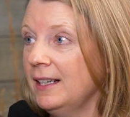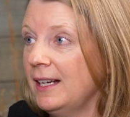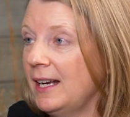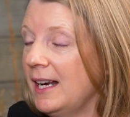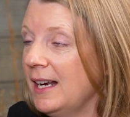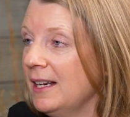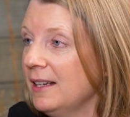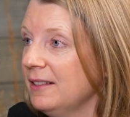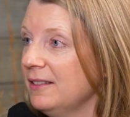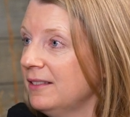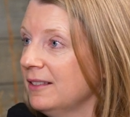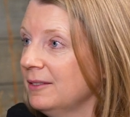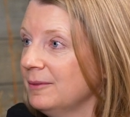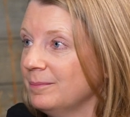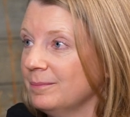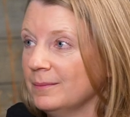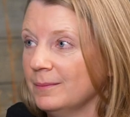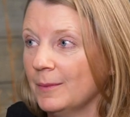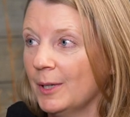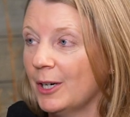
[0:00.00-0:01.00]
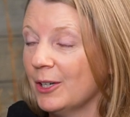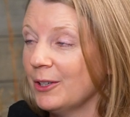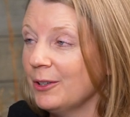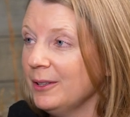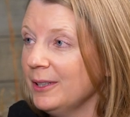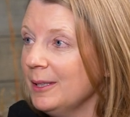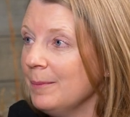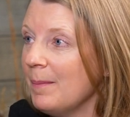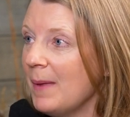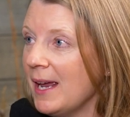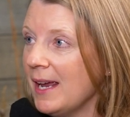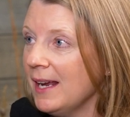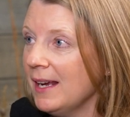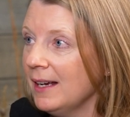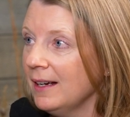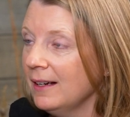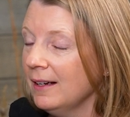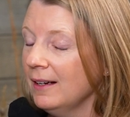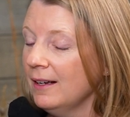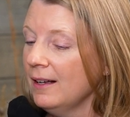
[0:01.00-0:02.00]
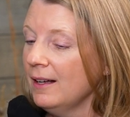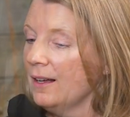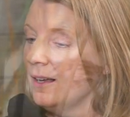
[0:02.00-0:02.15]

laying eggs in early May.